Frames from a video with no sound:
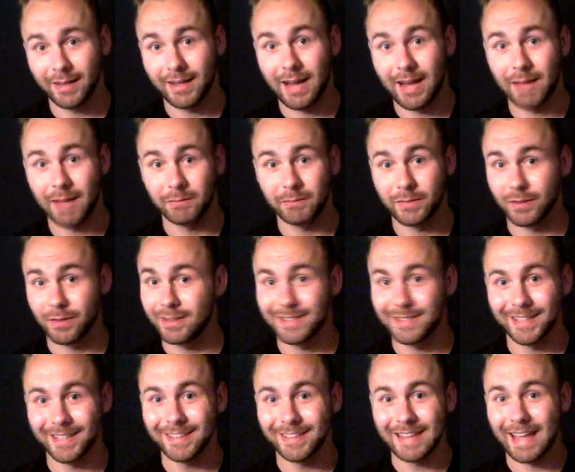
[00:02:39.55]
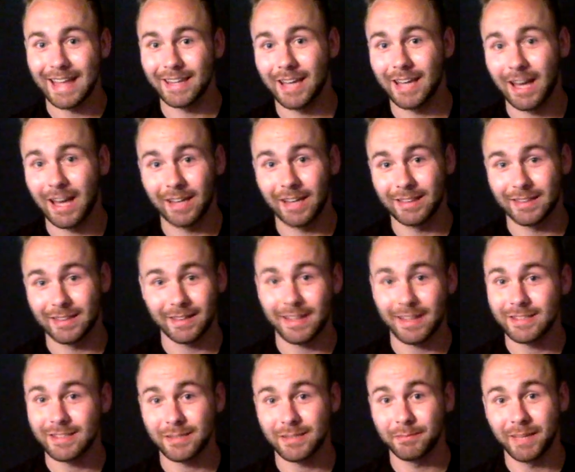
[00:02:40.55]
and I'm gonna take that. I think
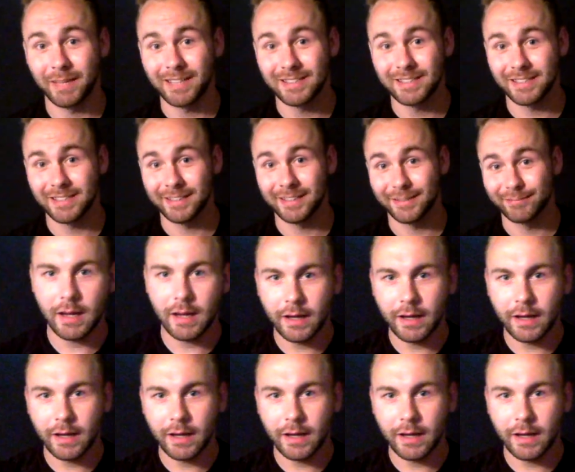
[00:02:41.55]
that's amazing.